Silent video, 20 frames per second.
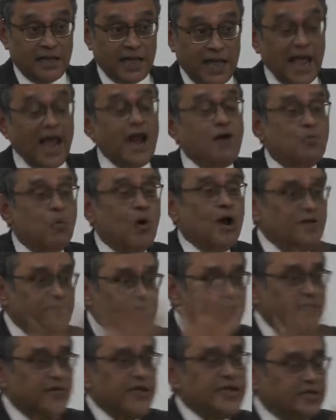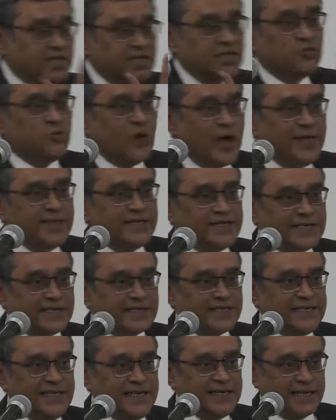And one of the reasons why he
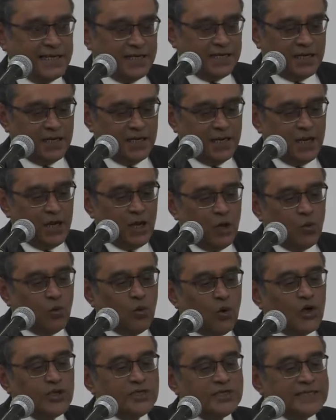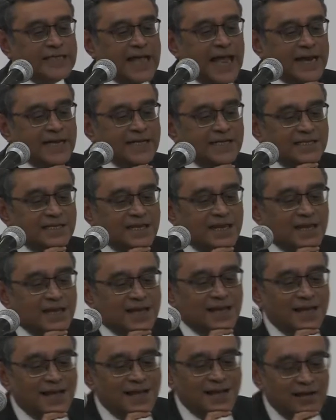succeeded was that the
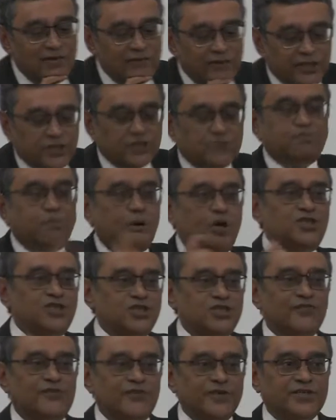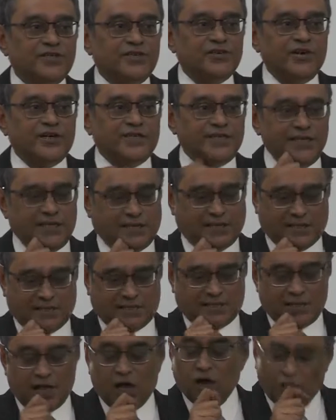response of his
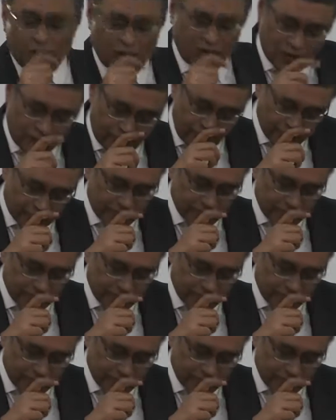critiques, uh, uh, of his